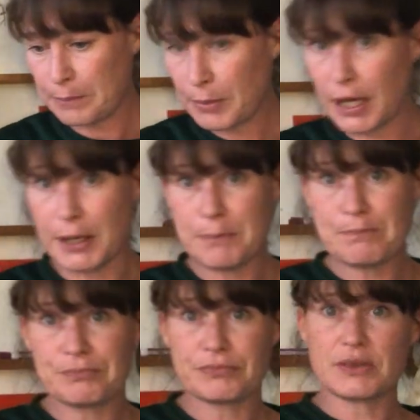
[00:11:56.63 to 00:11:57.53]
But
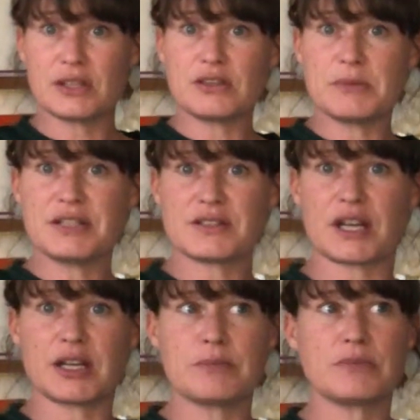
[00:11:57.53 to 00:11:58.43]
in the
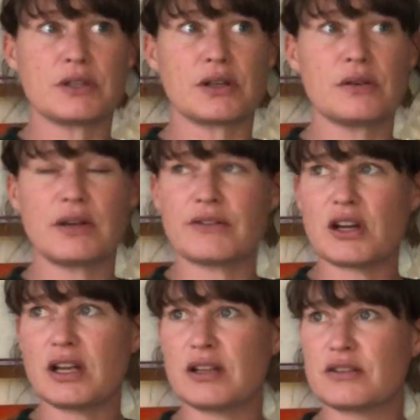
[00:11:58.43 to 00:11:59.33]
meantime, I've
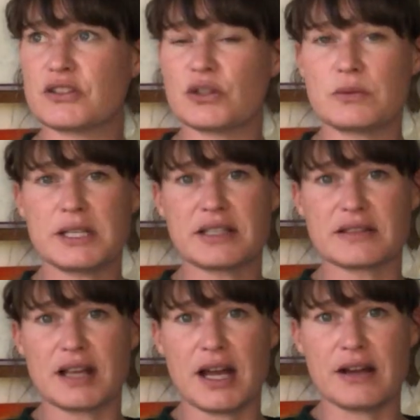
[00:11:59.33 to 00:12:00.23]
got 2 weeks
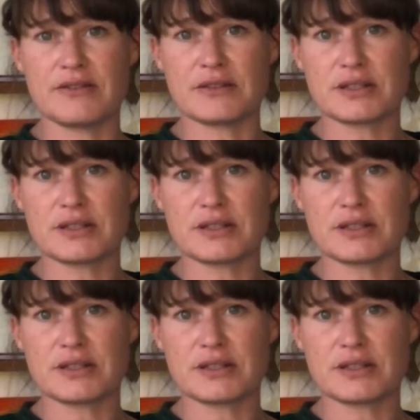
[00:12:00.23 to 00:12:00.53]
left.